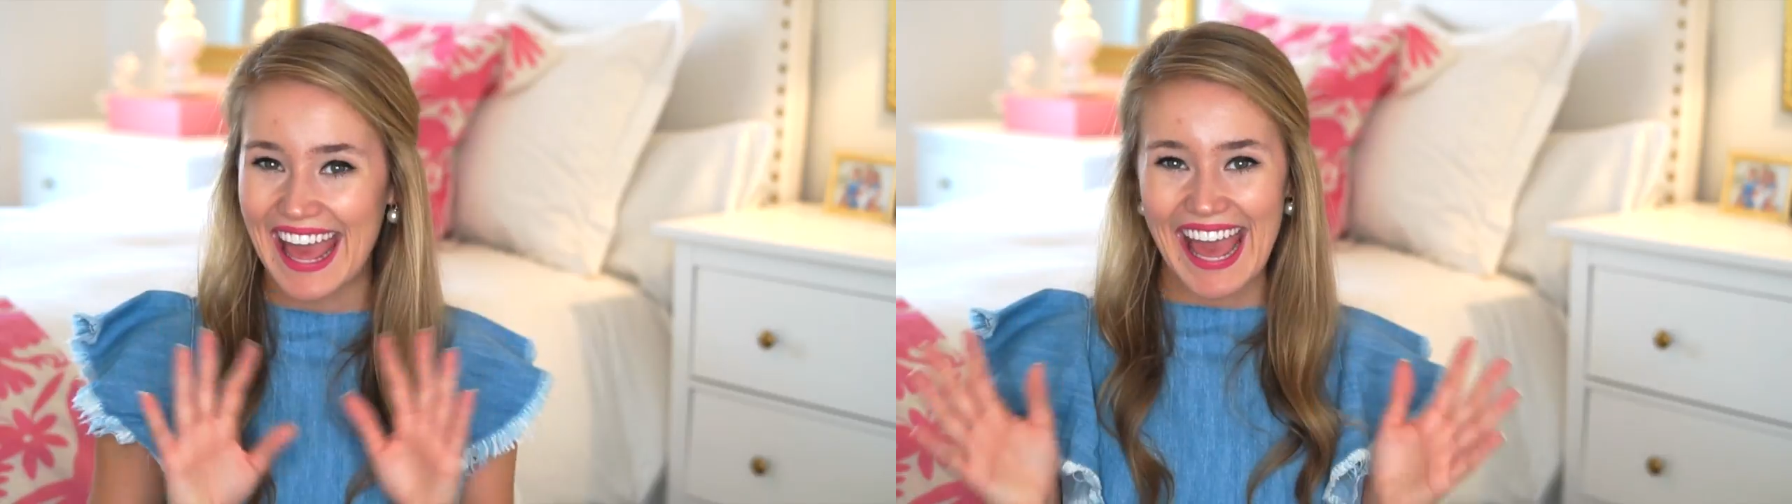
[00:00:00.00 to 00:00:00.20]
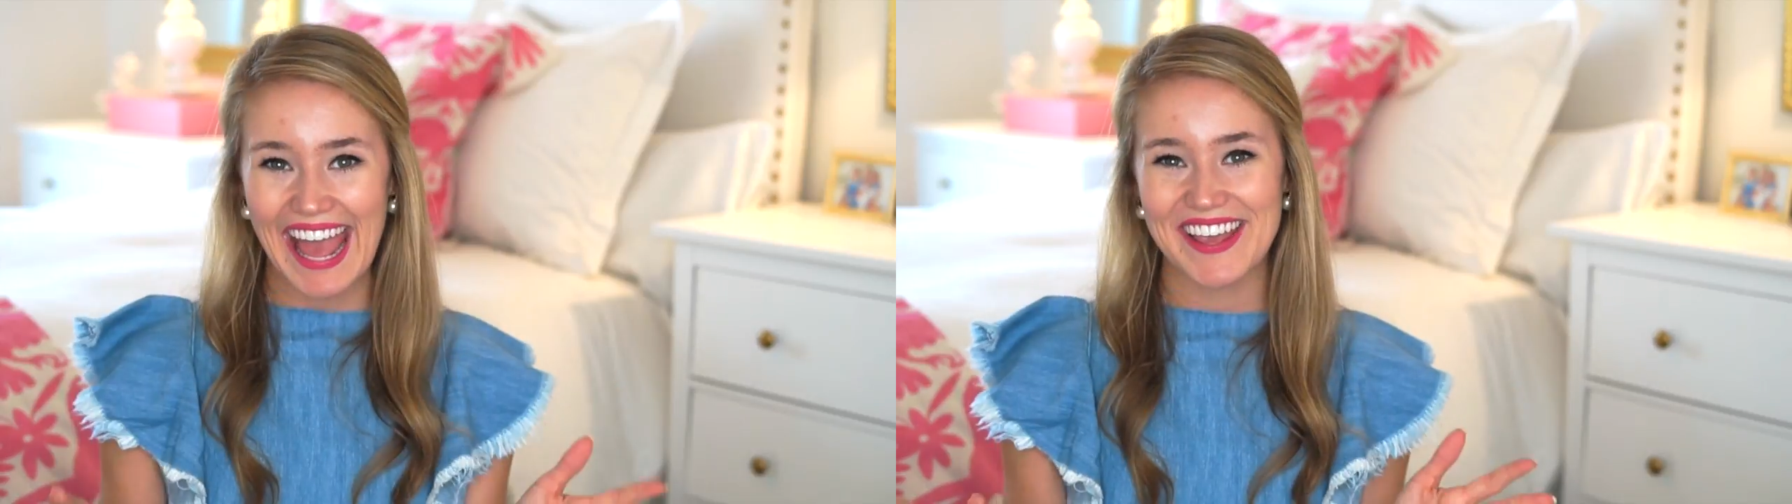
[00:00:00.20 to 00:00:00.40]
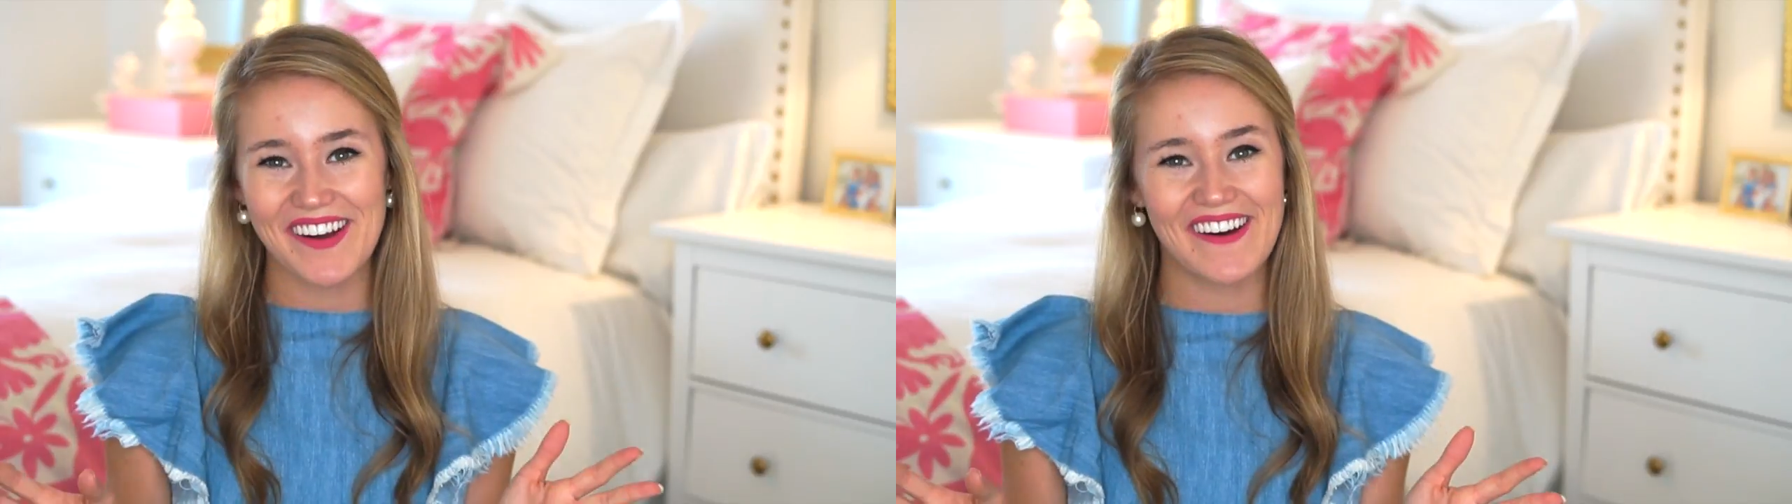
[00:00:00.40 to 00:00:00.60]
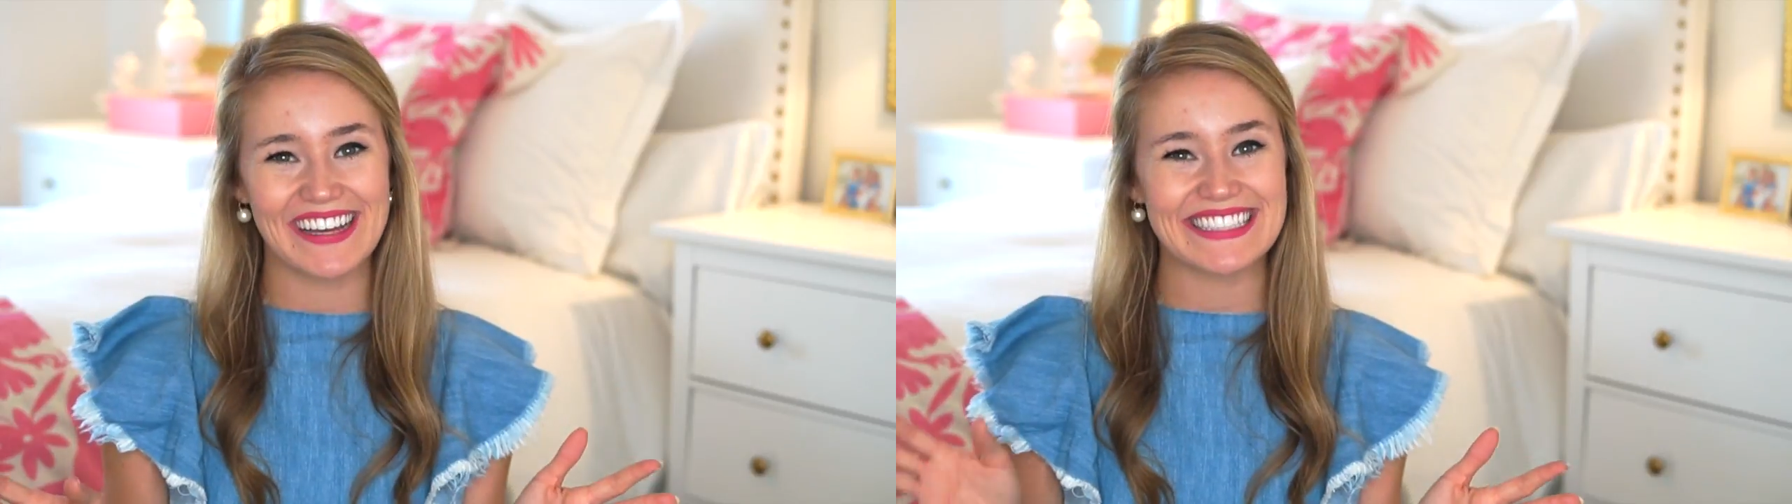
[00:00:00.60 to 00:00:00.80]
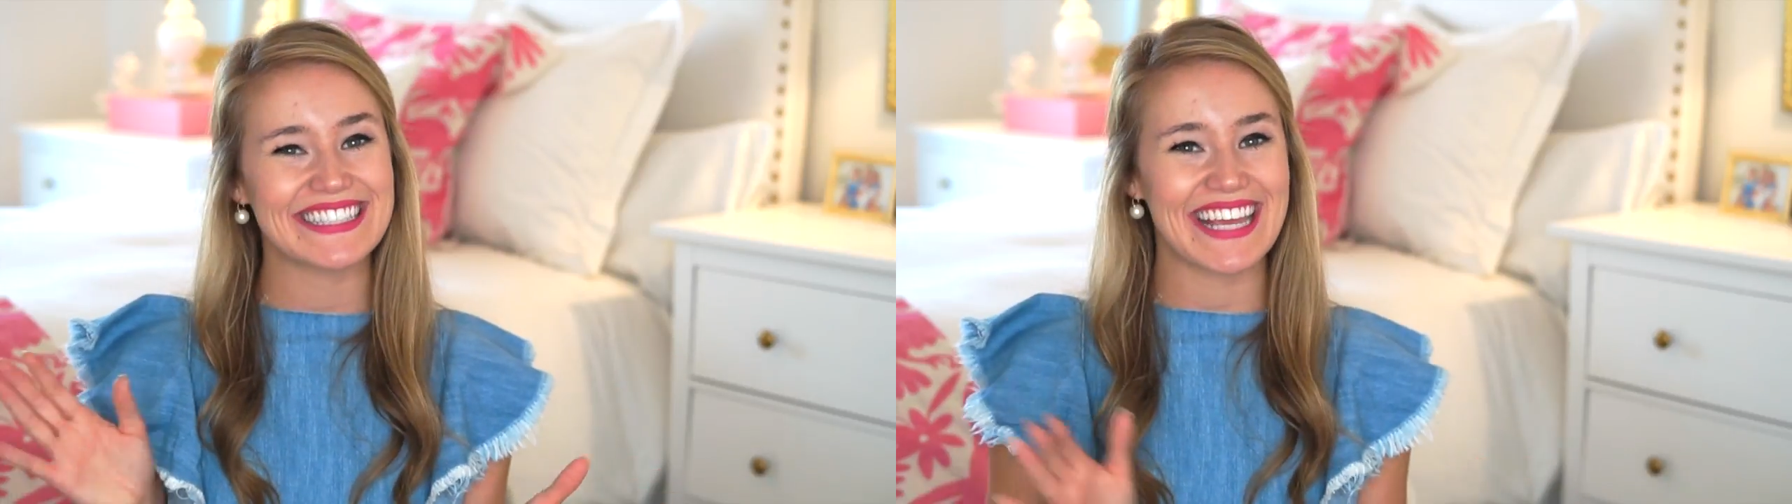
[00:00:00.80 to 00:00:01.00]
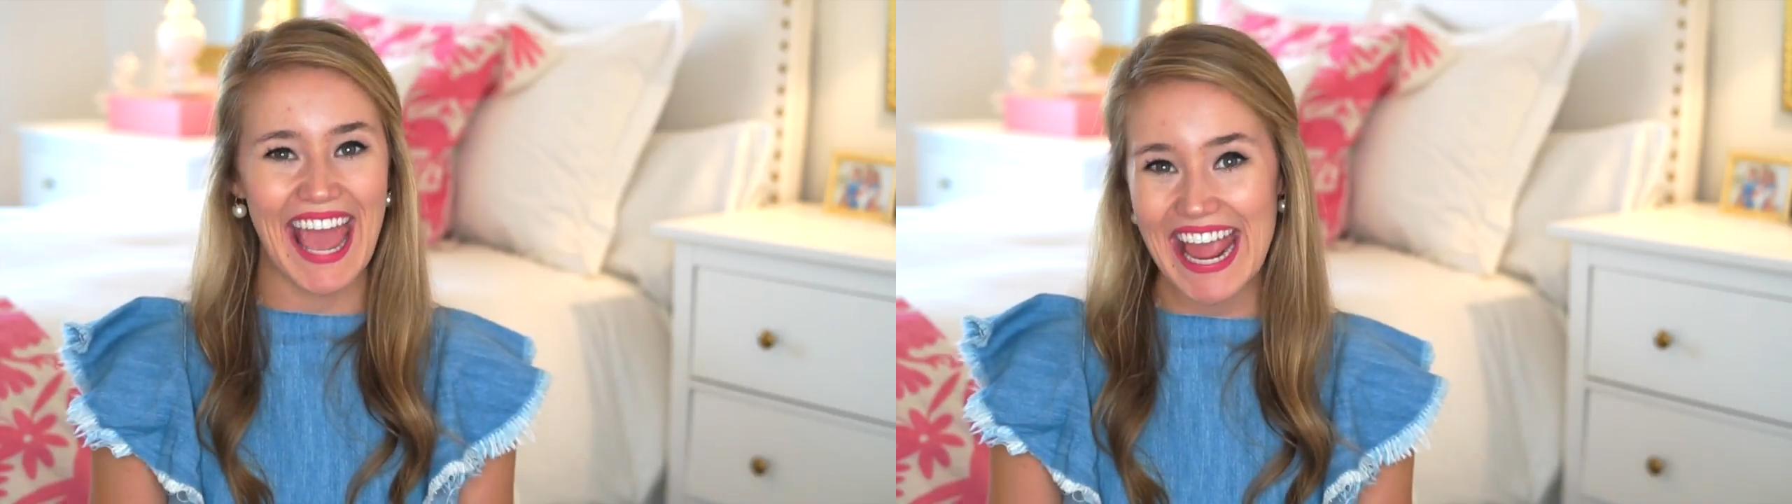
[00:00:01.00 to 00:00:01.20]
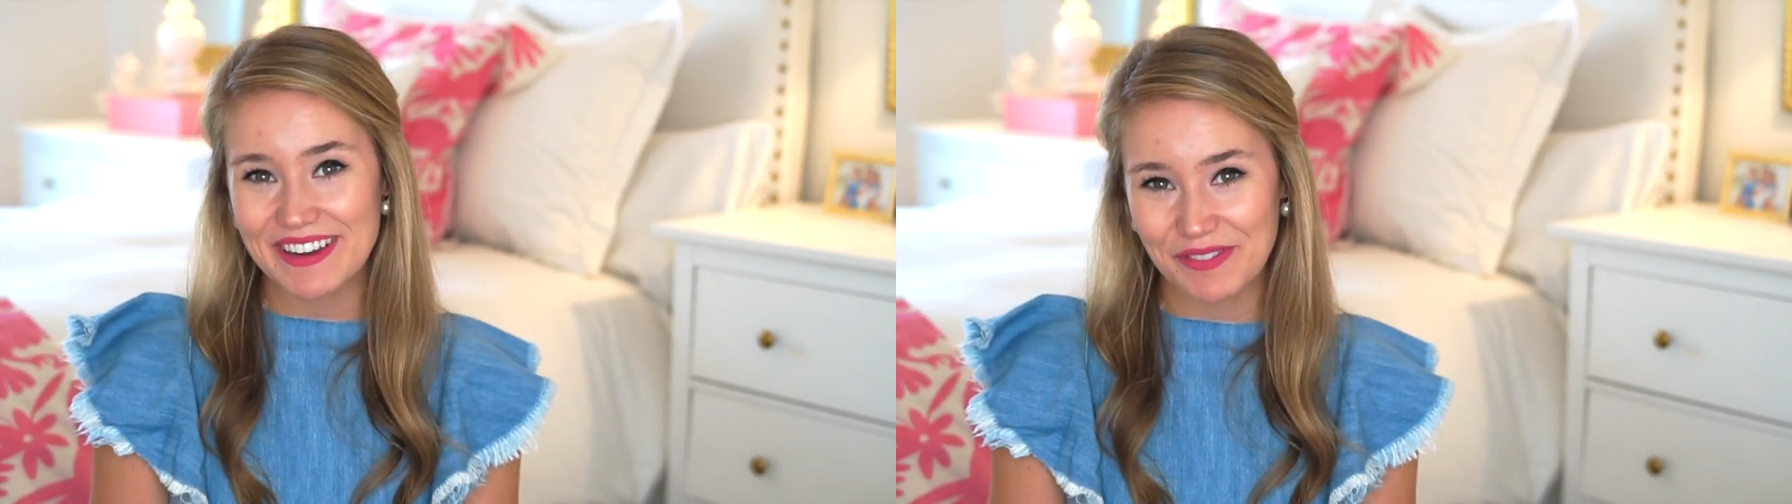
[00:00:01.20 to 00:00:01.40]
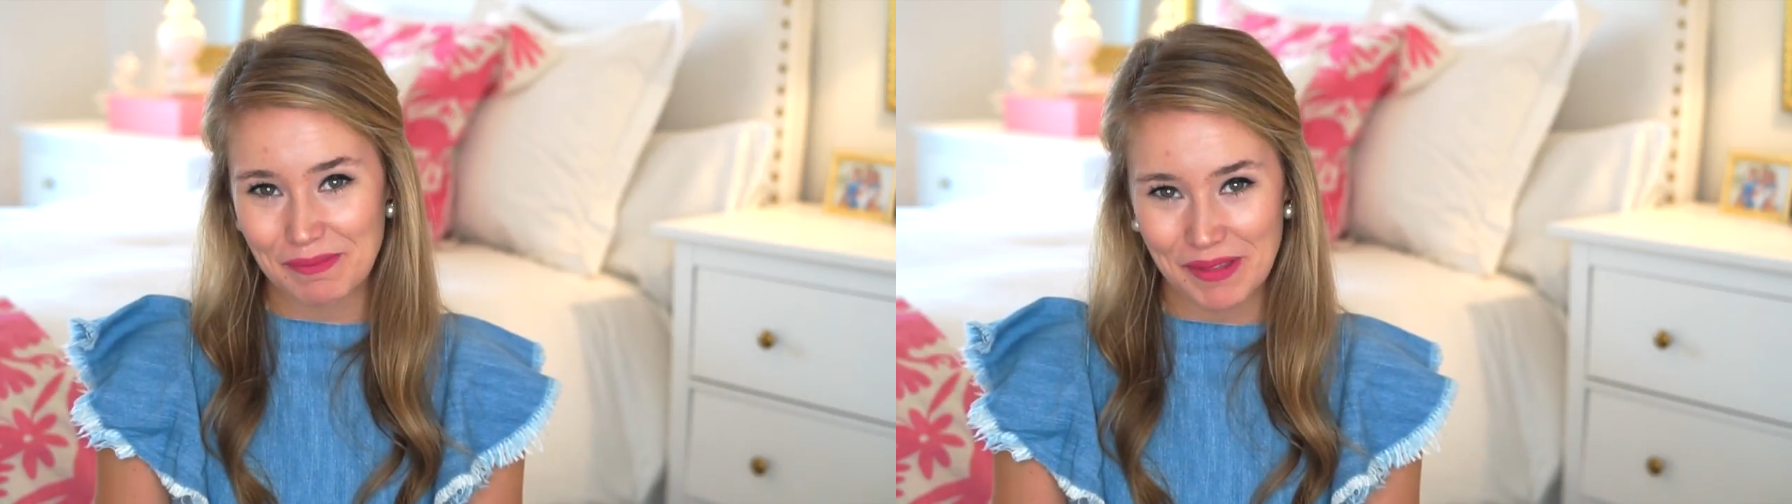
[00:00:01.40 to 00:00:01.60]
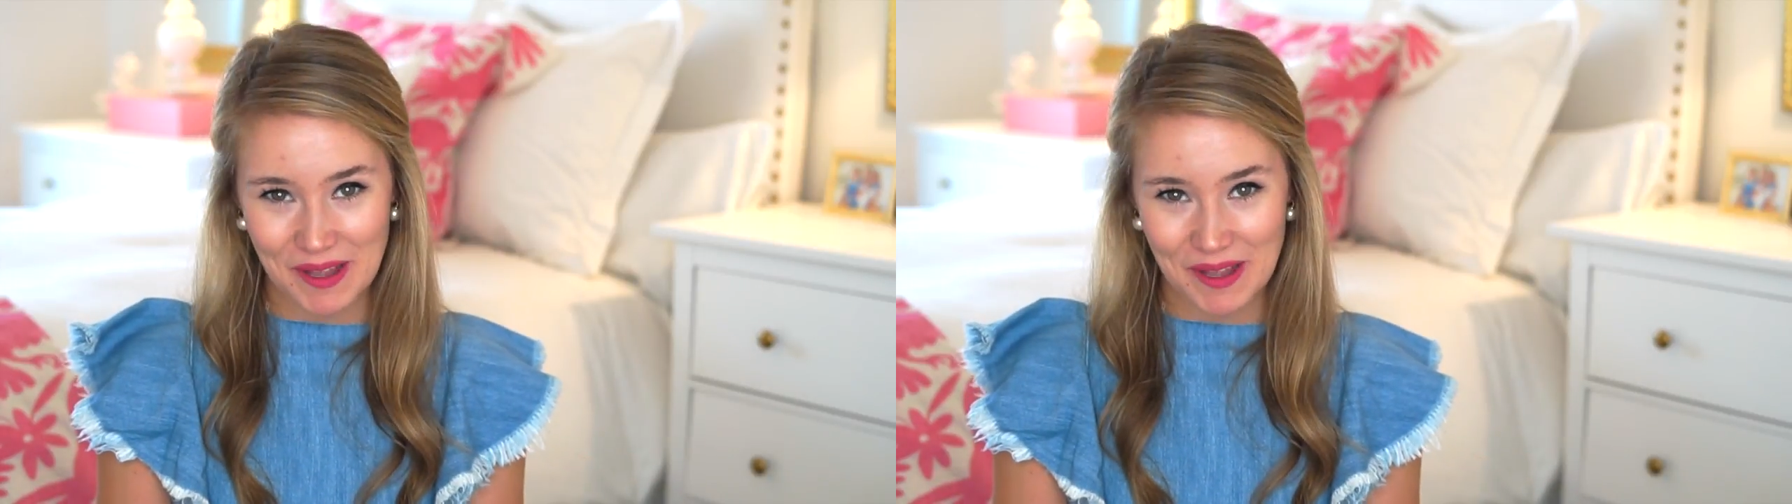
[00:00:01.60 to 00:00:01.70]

Hey y'all, it's Kate from